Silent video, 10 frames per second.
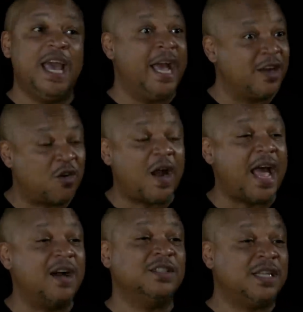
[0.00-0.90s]
and
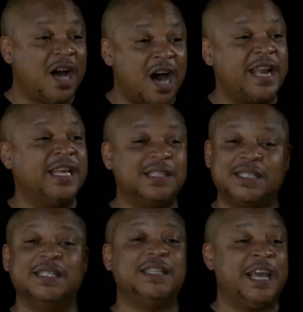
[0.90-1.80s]
crowds and
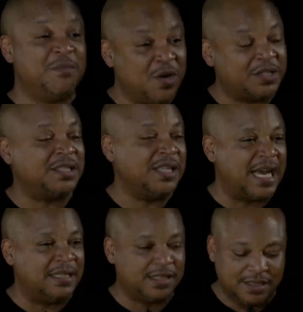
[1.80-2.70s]
audiences and
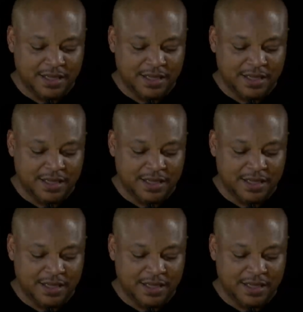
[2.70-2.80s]
merchandising.